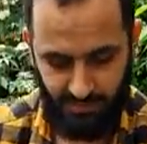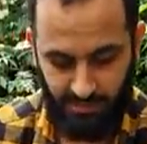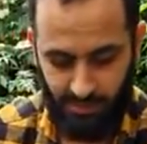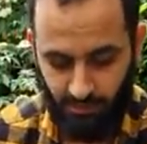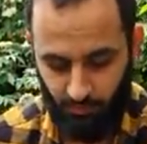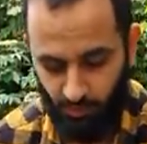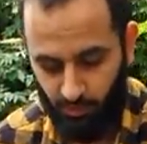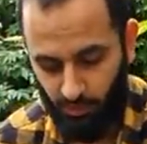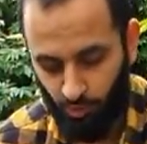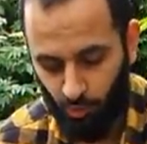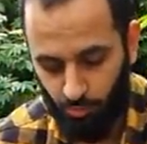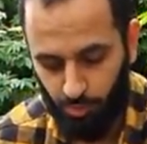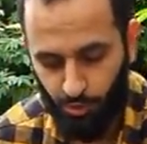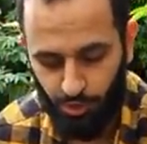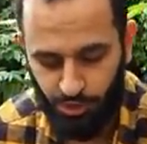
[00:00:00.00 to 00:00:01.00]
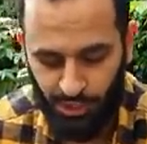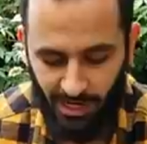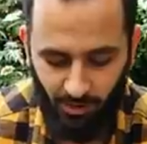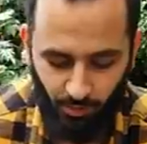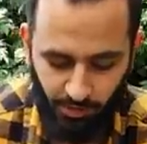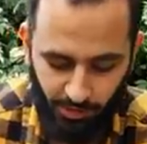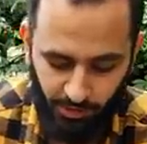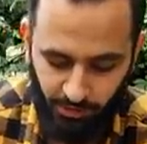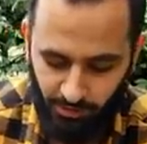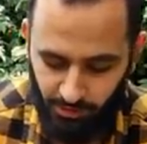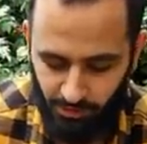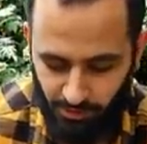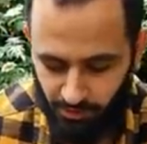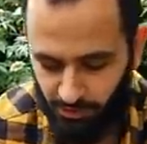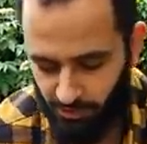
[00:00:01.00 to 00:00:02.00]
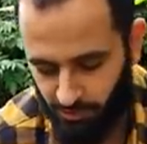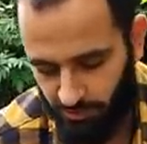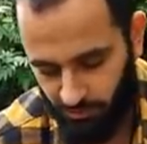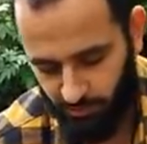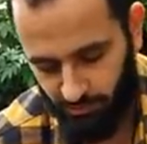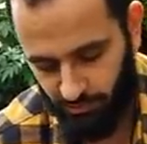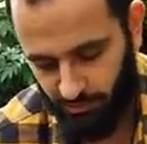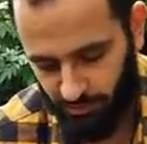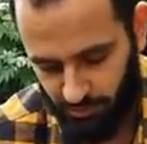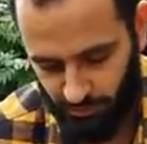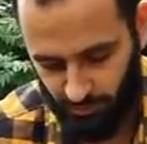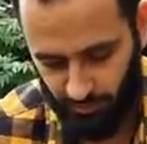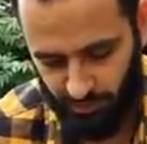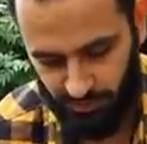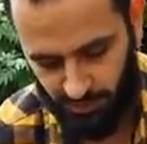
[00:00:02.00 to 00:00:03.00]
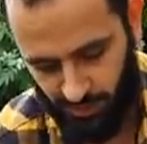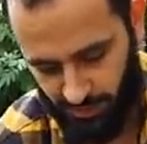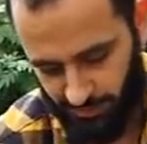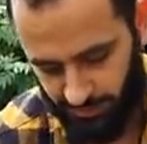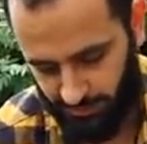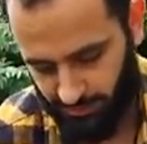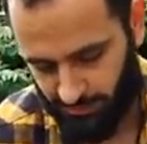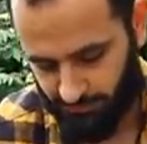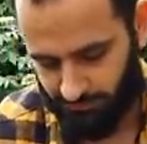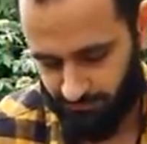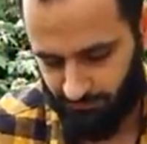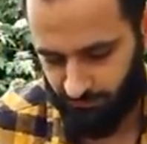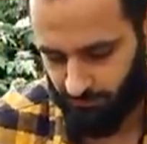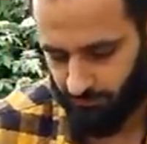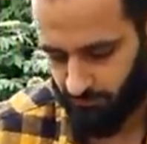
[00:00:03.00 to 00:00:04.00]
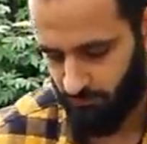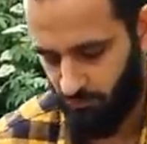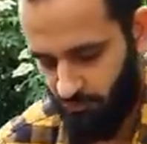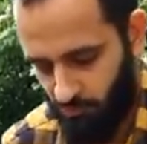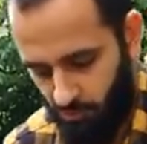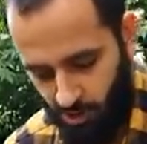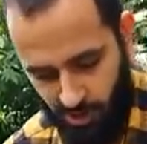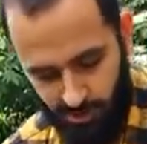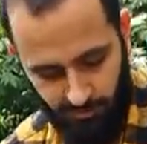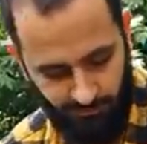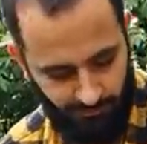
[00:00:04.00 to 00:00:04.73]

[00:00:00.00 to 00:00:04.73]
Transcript: they grow, it'll push out to the sides. Right.